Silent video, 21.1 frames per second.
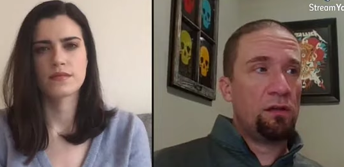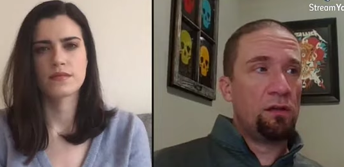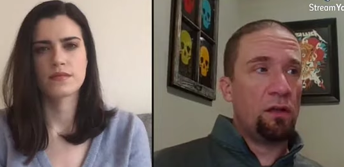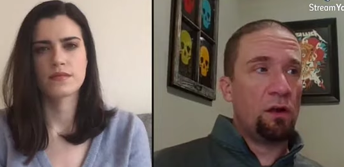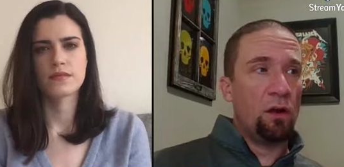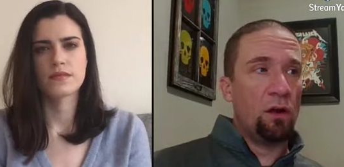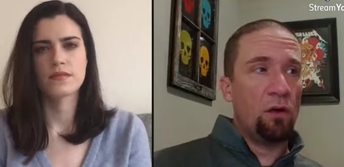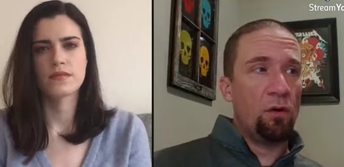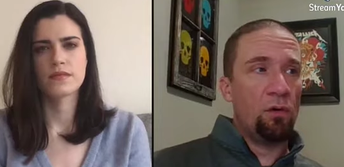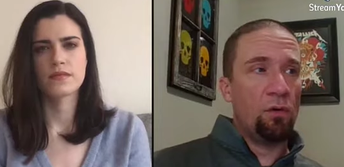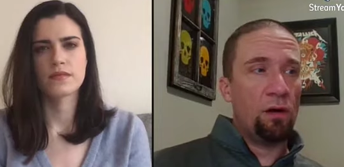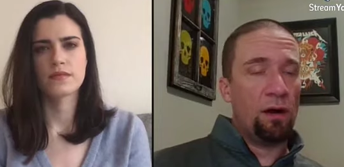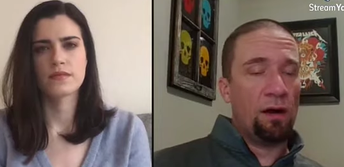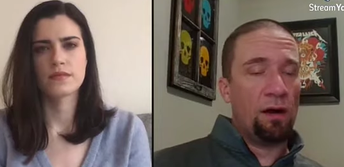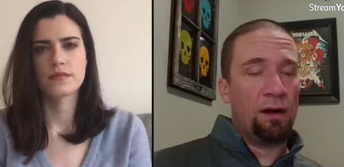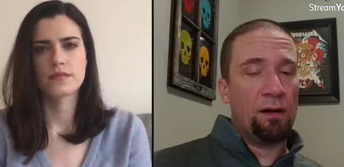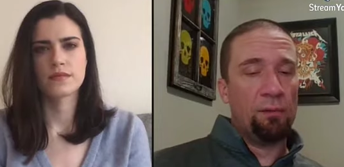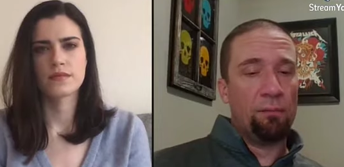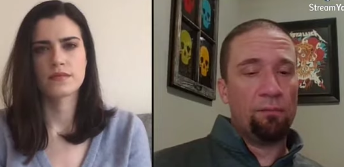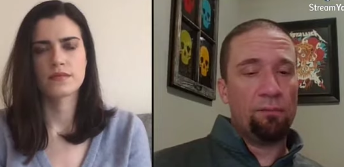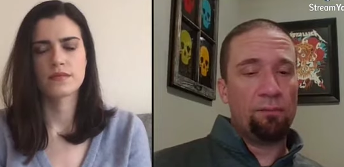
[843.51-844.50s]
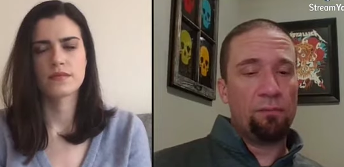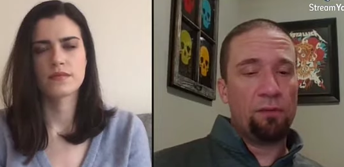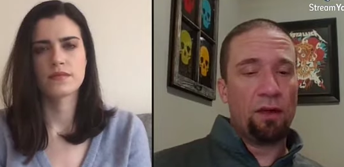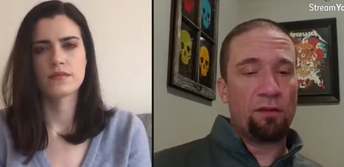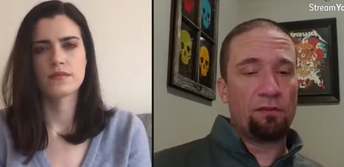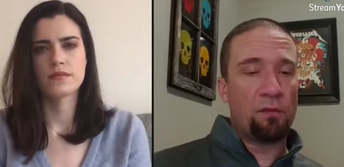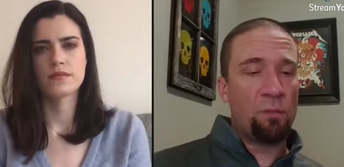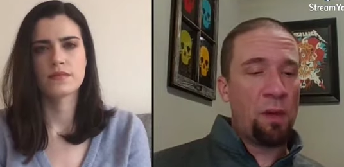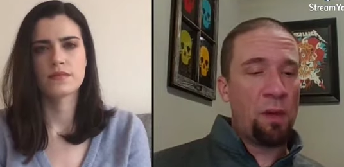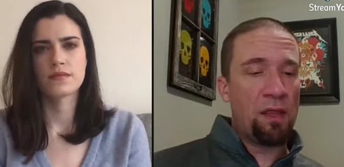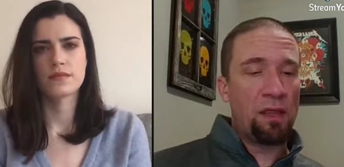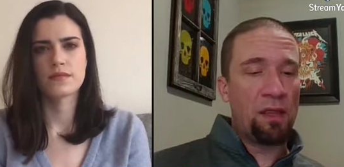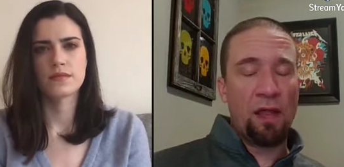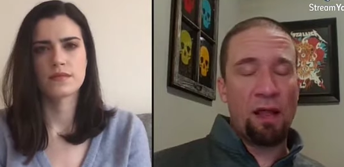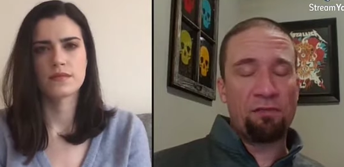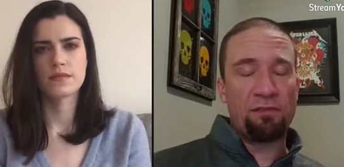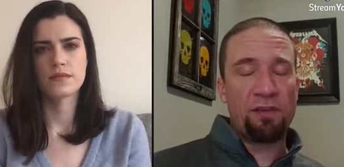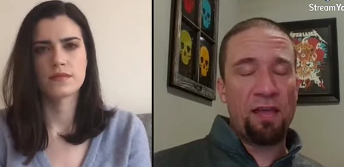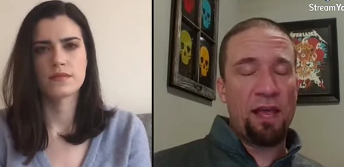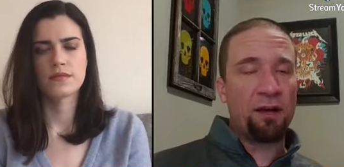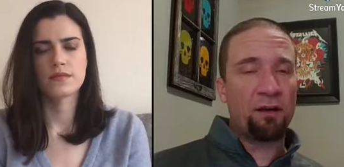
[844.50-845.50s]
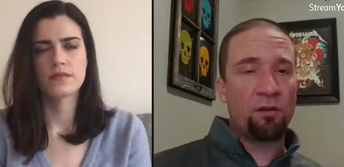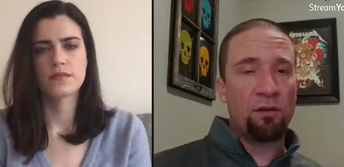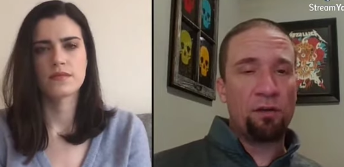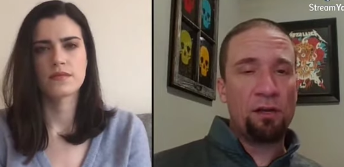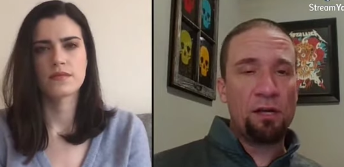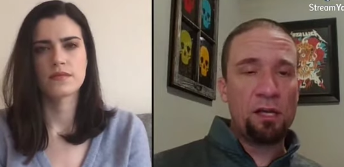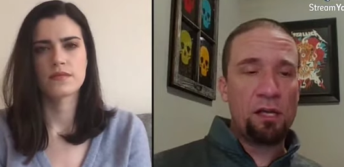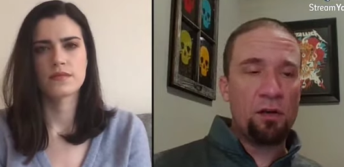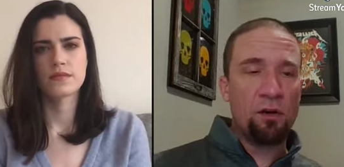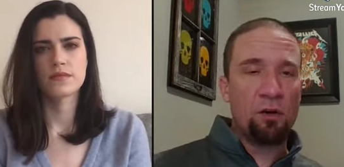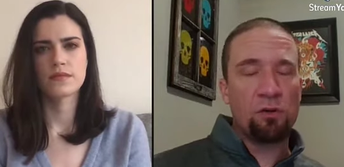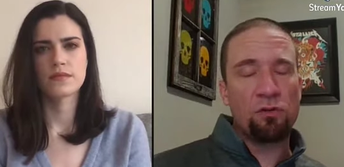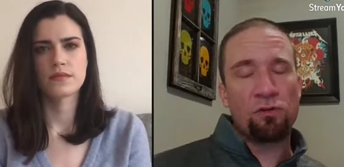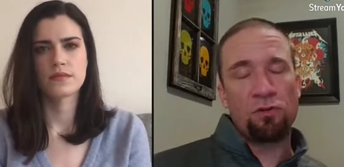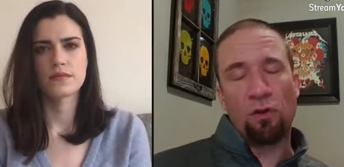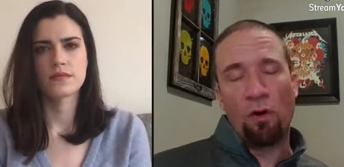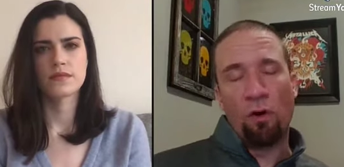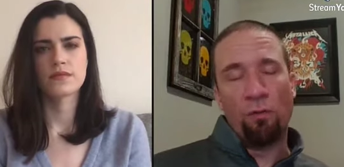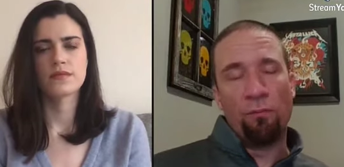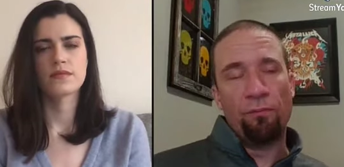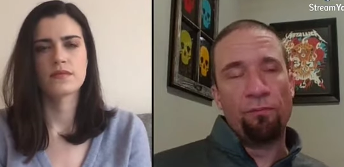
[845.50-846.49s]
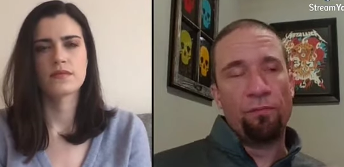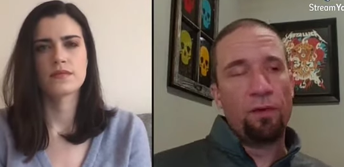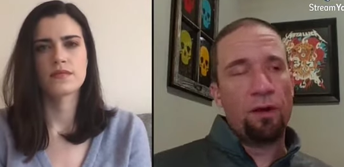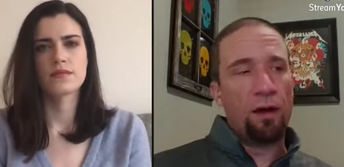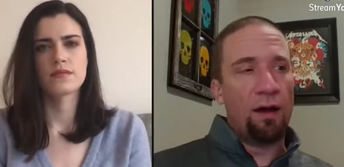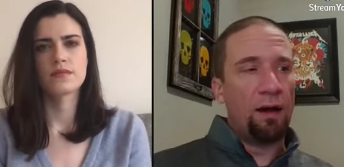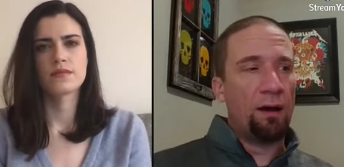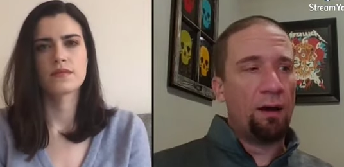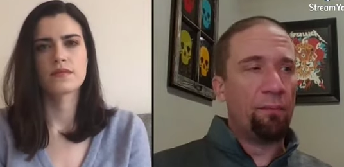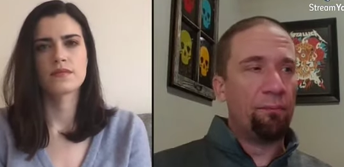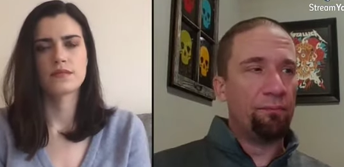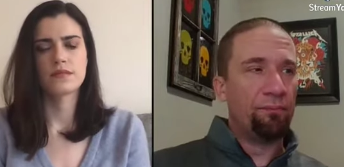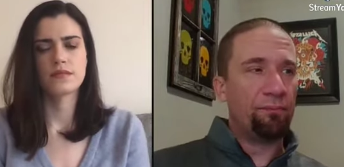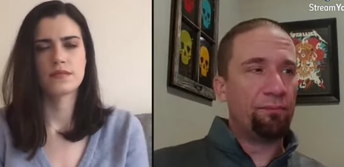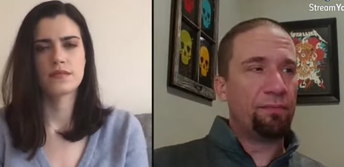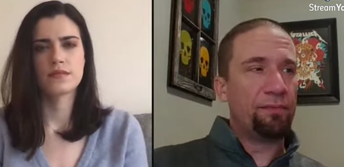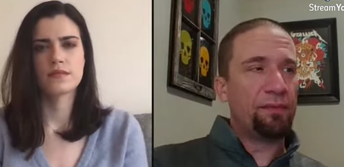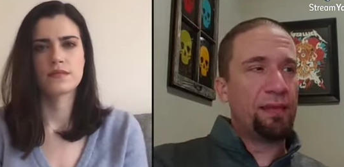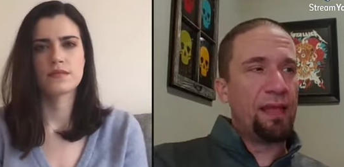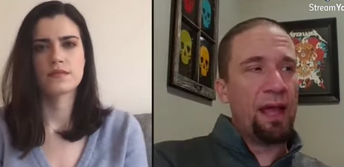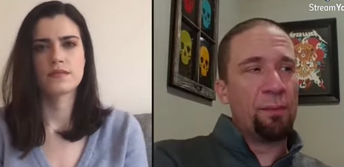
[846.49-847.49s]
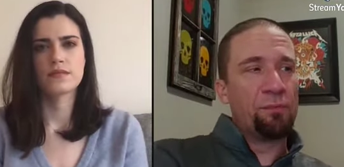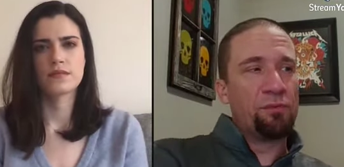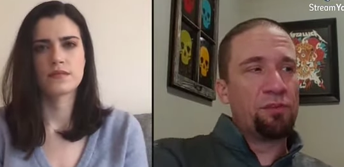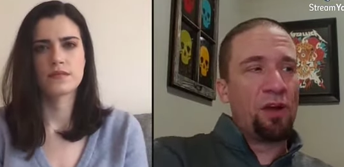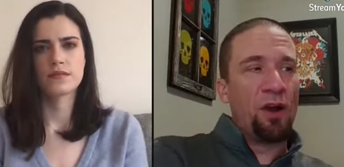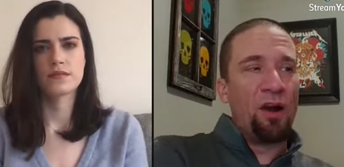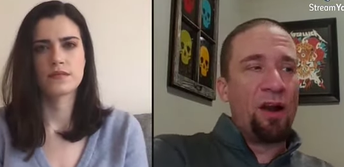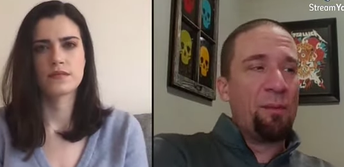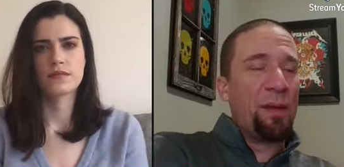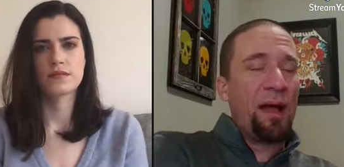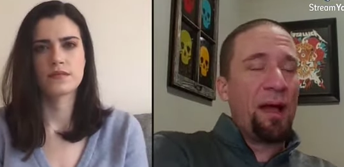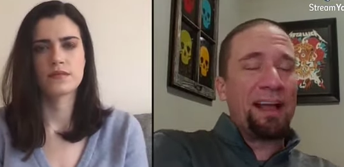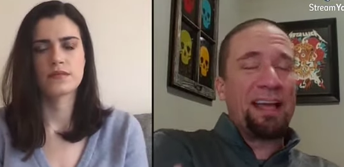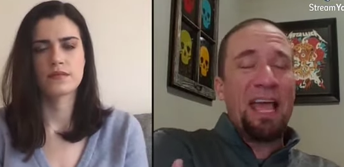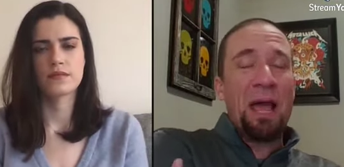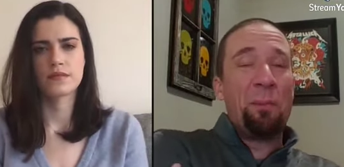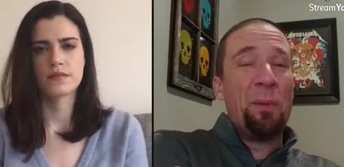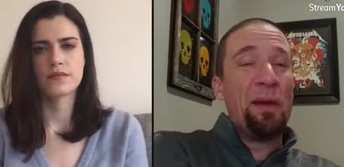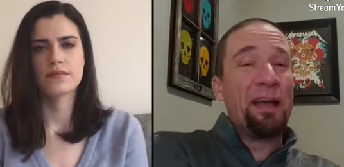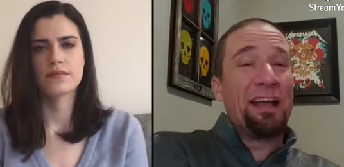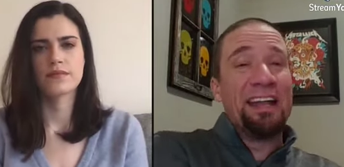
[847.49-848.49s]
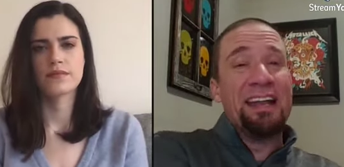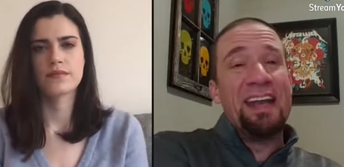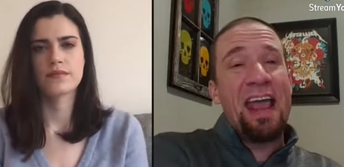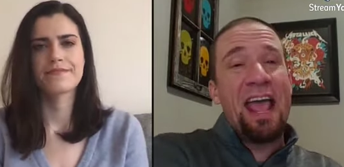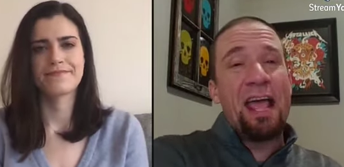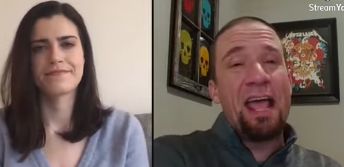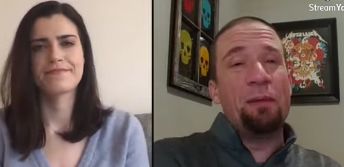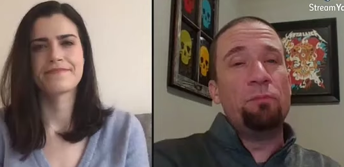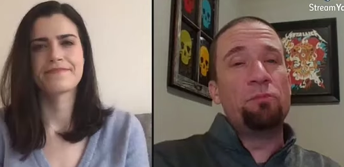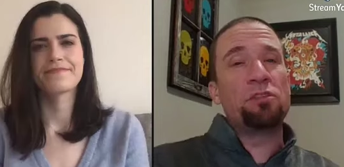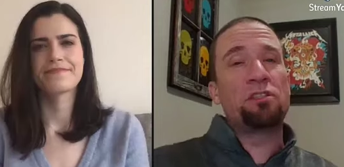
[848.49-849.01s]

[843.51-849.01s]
Speaker 1: You know, um, you have to pay the left tackle in a year. So, um, yeah, I'm sorry, I'm, i can not pick a name